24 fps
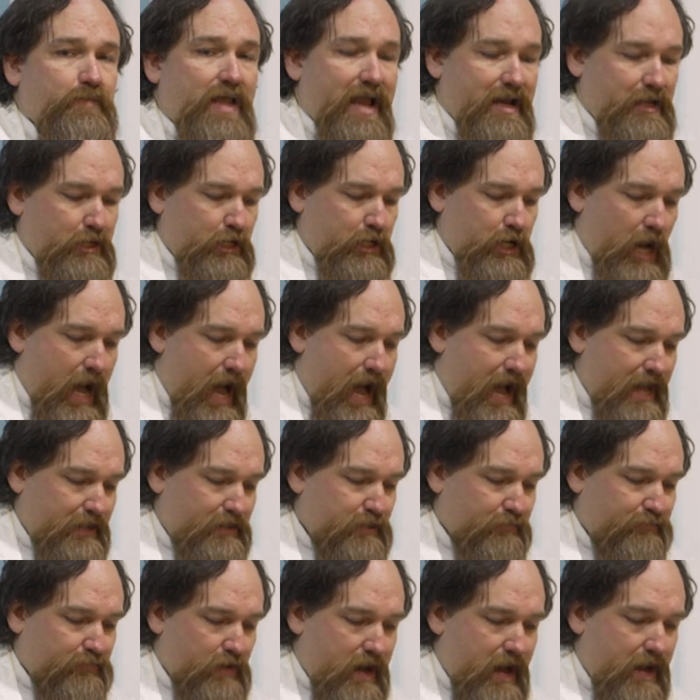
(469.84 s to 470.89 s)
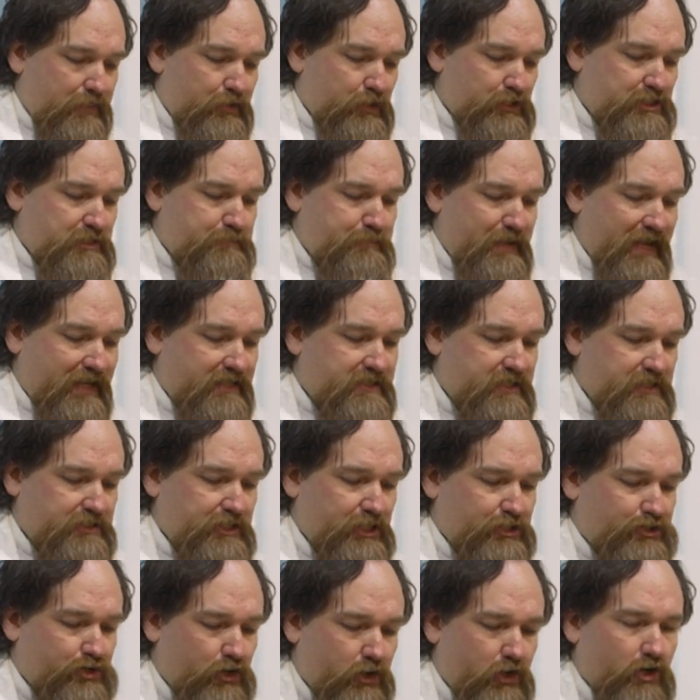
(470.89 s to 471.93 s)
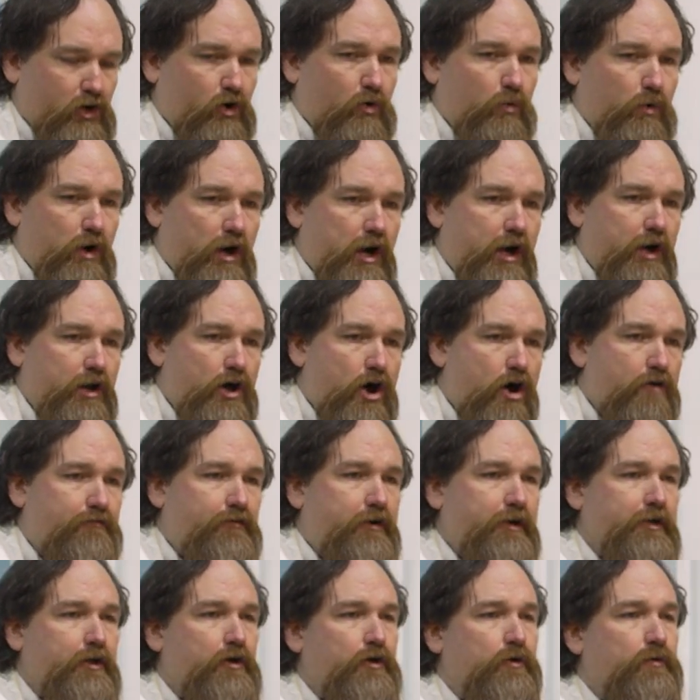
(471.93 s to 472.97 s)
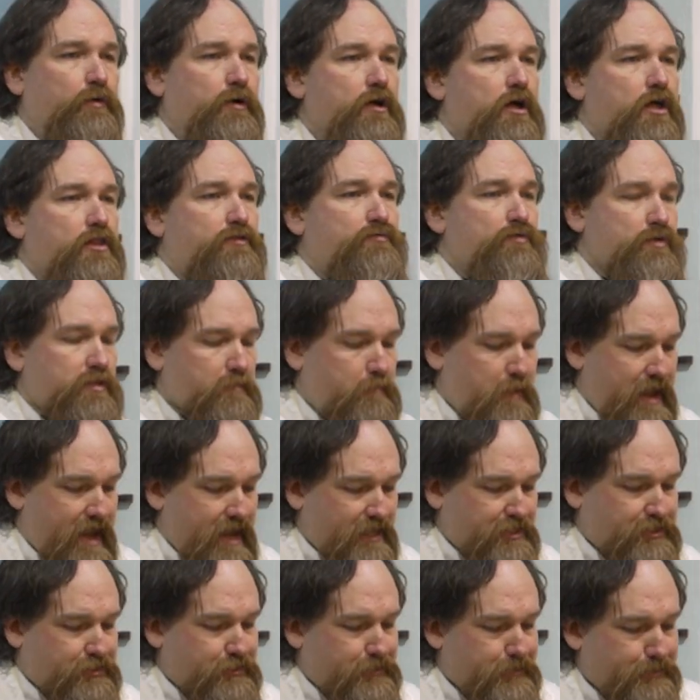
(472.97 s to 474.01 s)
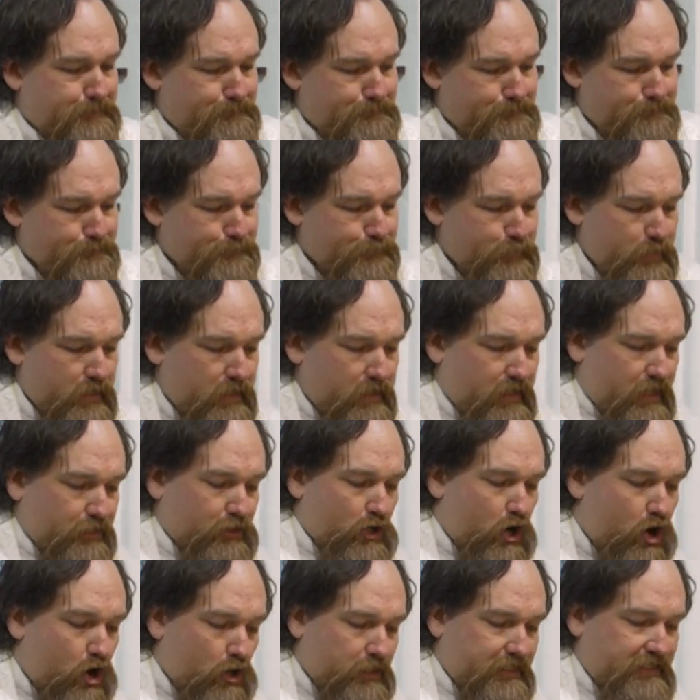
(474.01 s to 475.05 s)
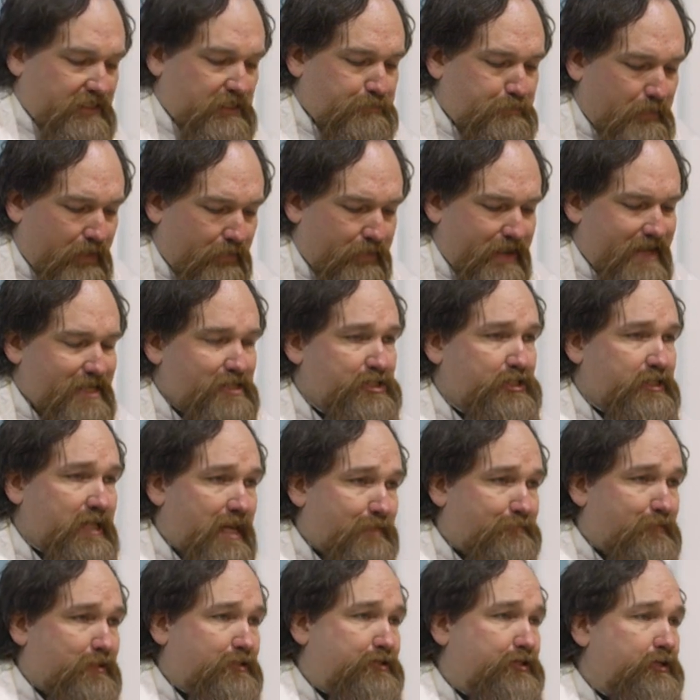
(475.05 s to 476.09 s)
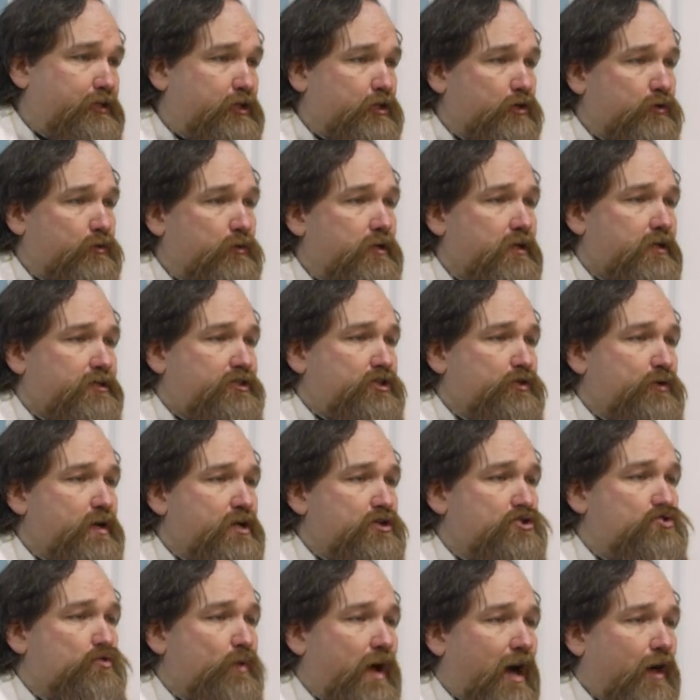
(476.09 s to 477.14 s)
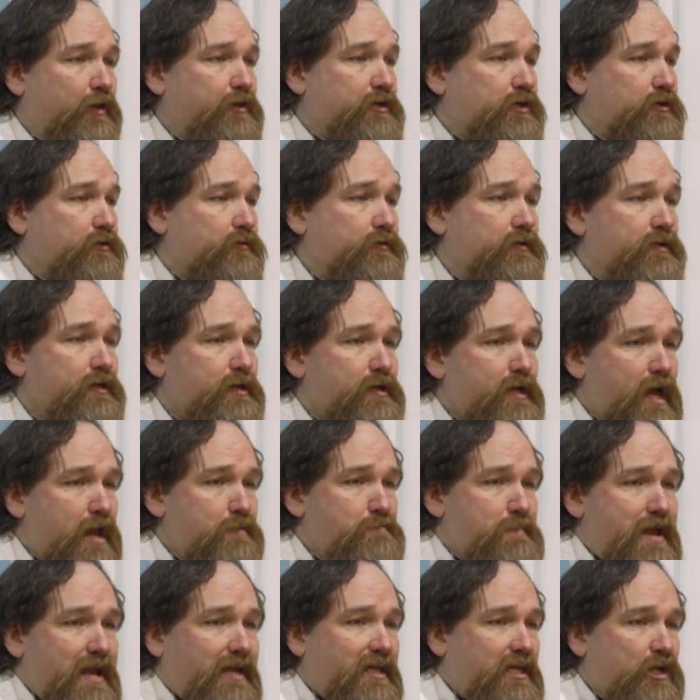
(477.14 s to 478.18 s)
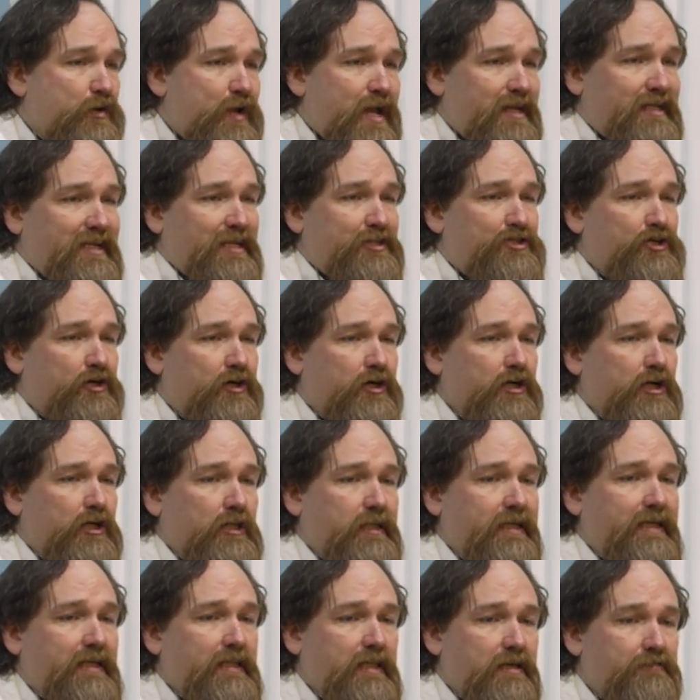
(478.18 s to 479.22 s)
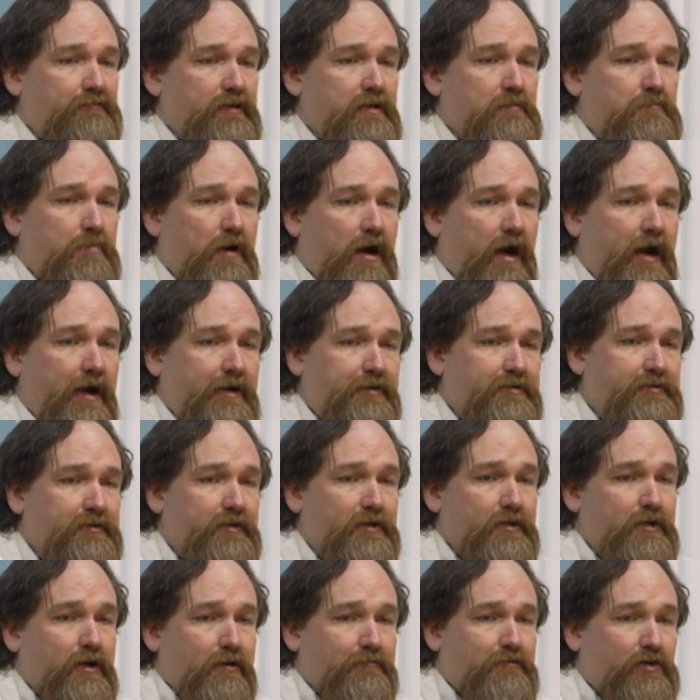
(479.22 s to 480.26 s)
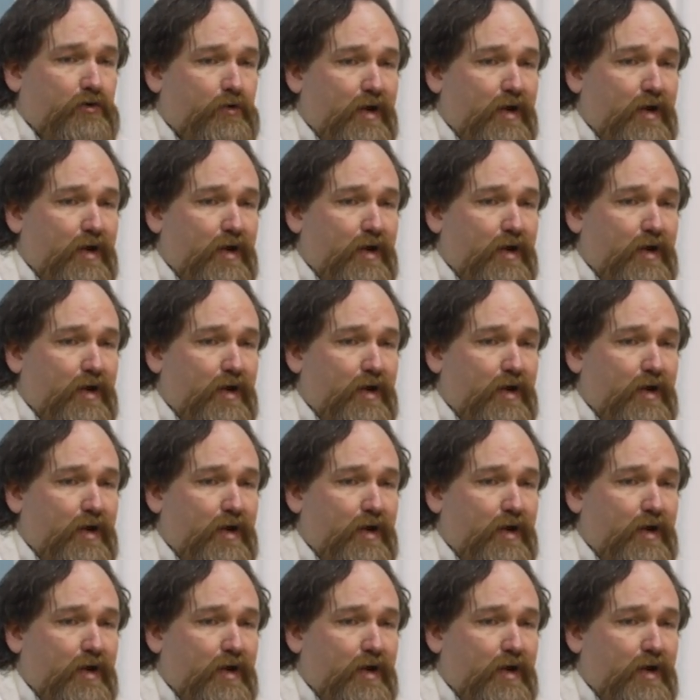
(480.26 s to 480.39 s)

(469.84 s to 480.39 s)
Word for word: And God the Father speaks his eternal word over you through the pastor and the Holy Spirit is given to you to indwell you and make you an eternally living part of